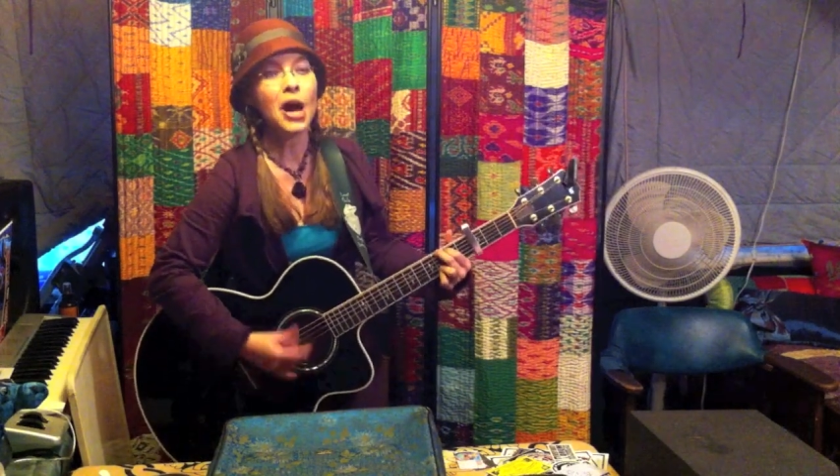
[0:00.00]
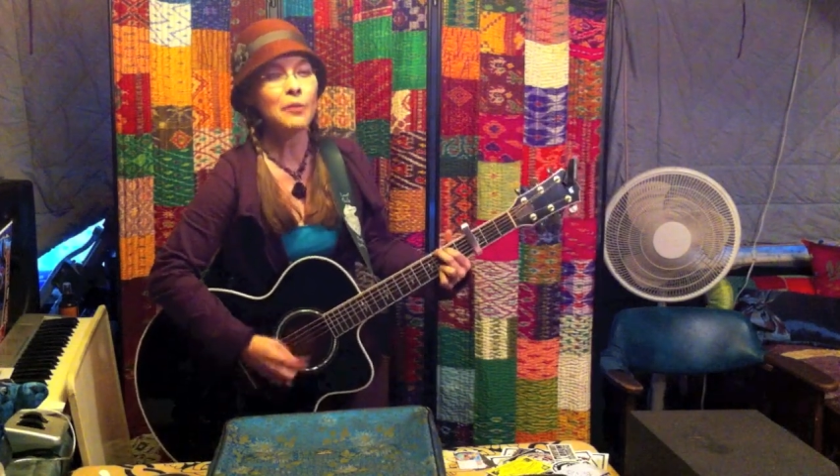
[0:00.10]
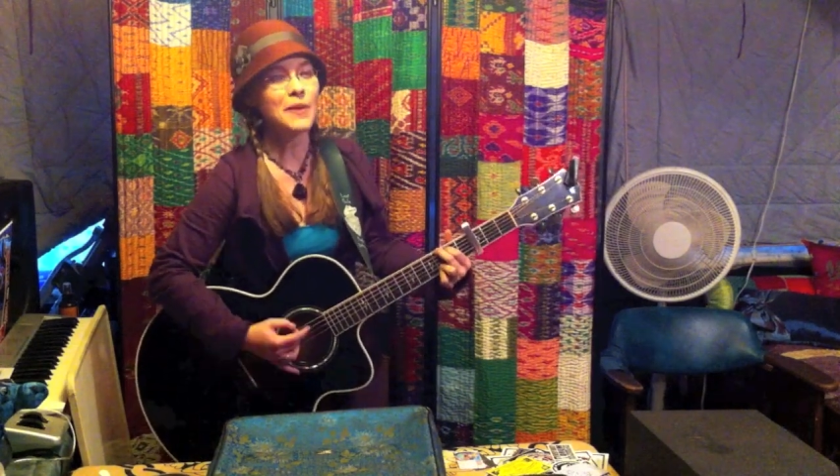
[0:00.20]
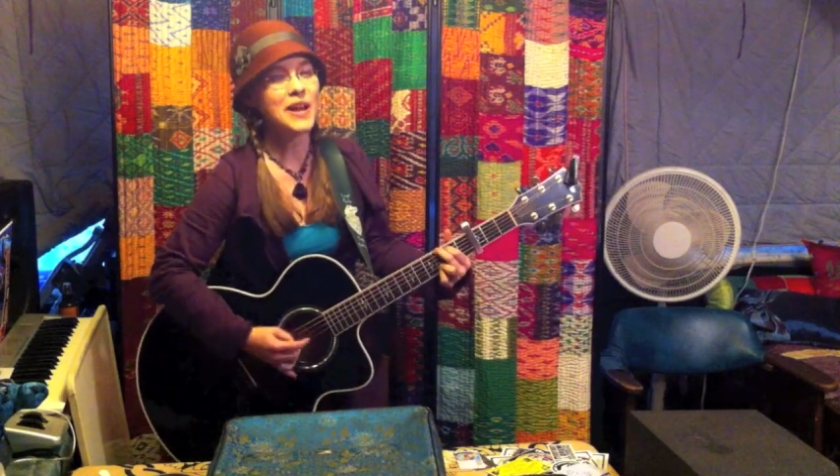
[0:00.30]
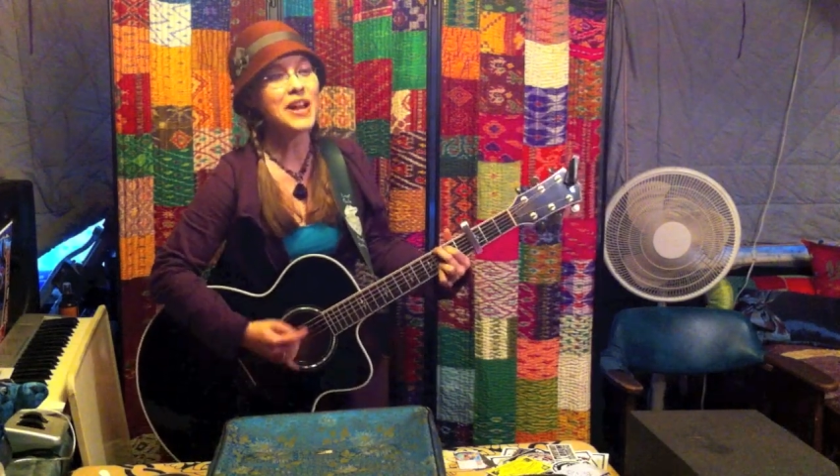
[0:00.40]

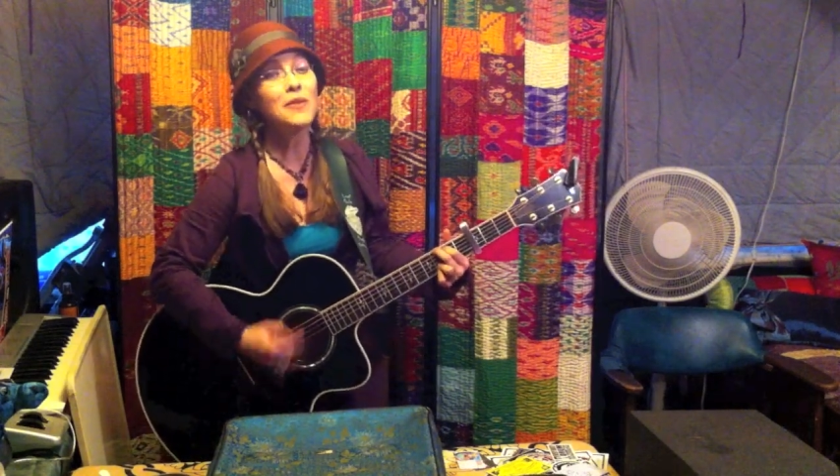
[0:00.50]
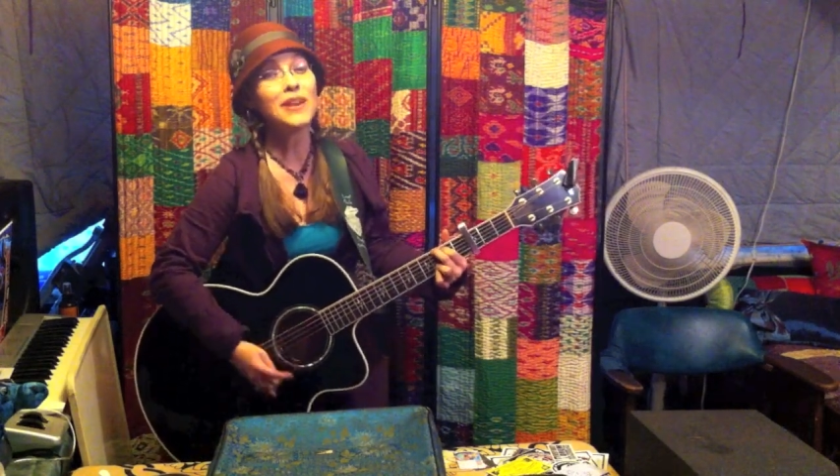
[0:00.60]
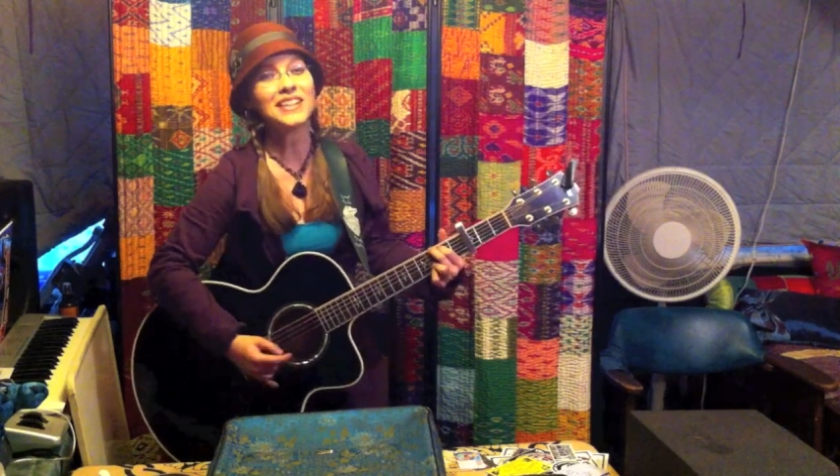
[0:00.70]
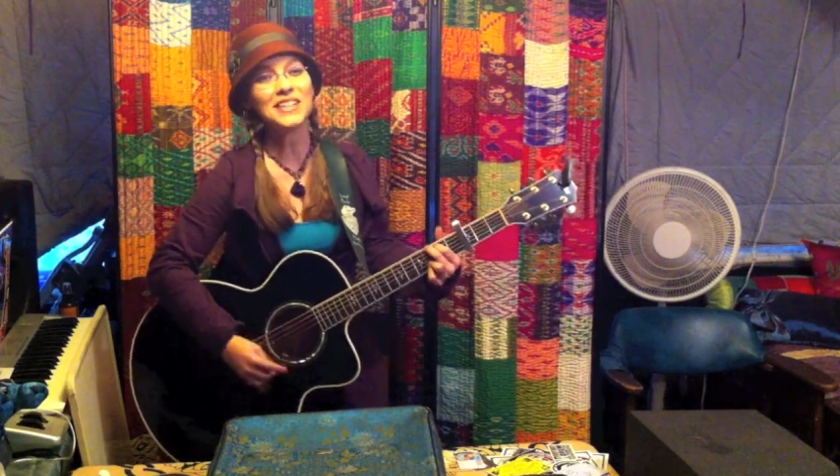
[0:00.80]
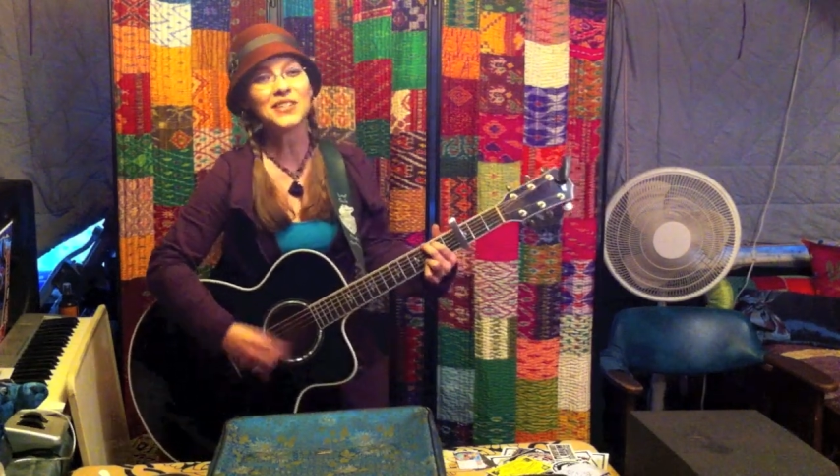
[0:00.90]

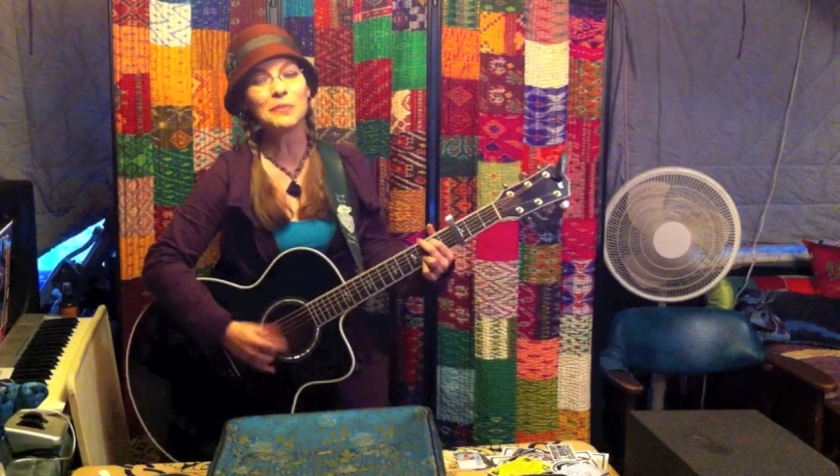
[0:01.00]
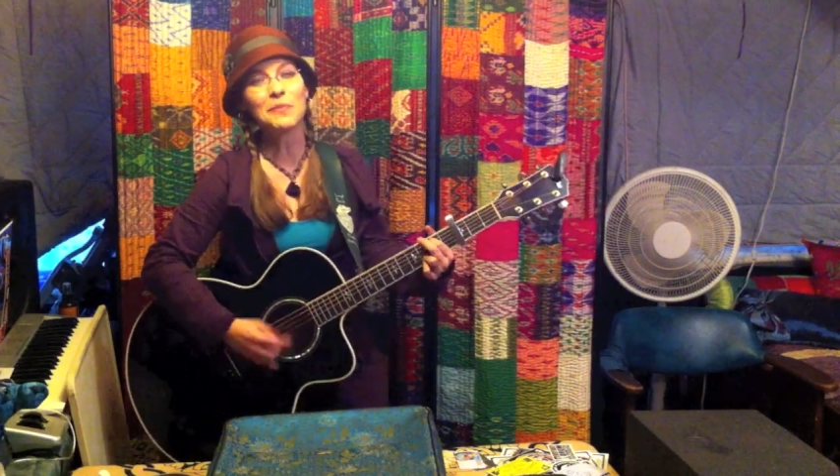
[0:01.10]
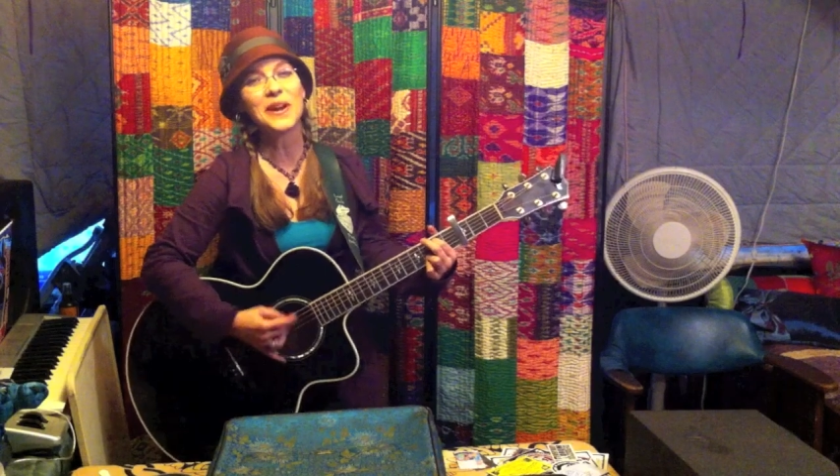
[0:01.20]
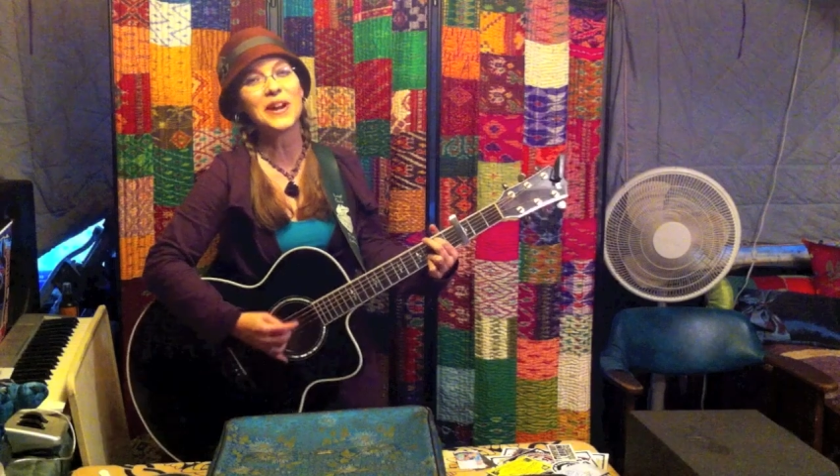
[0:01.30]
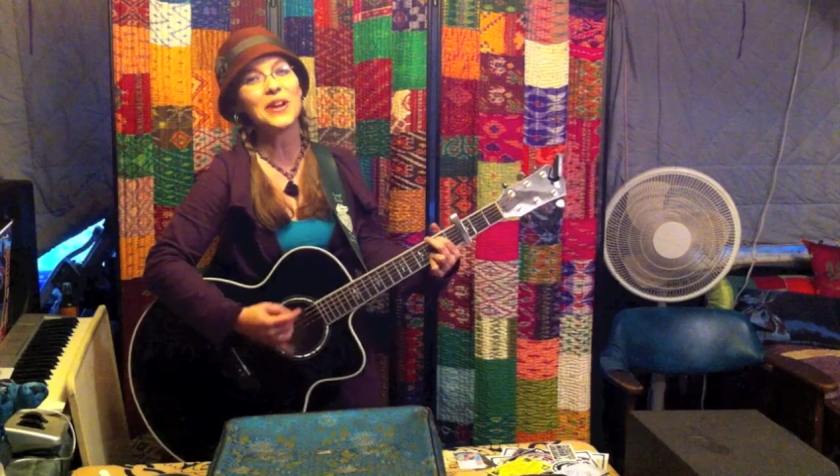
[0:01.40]
Appearing,
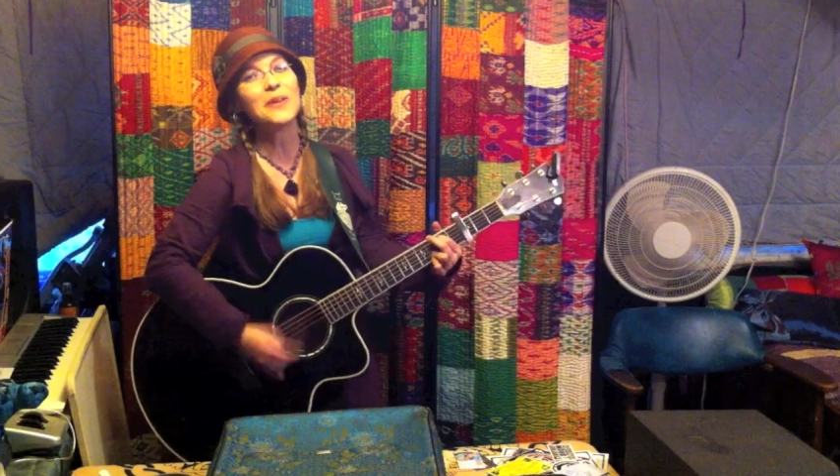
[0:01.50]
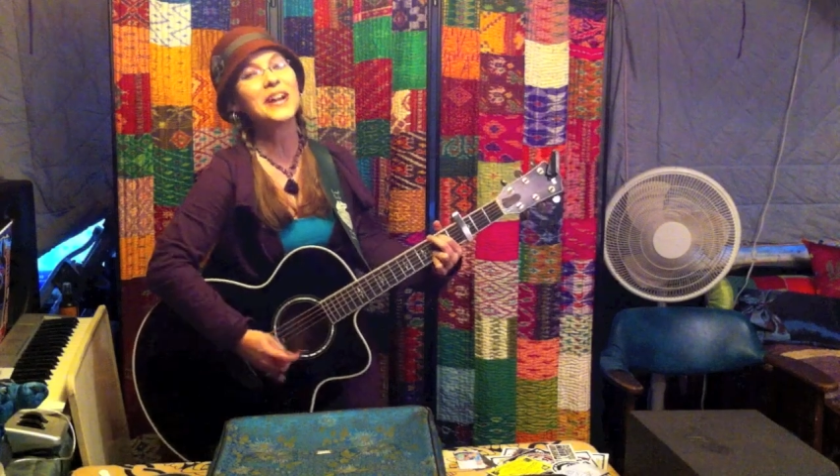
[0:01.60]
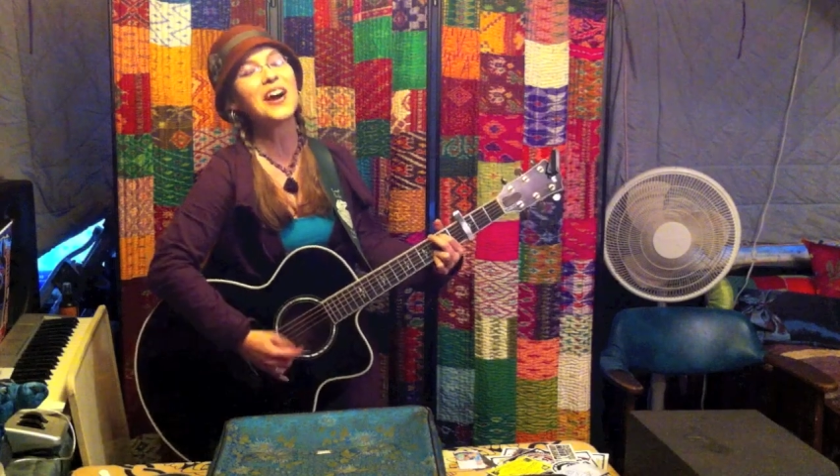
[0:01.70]
disappearing,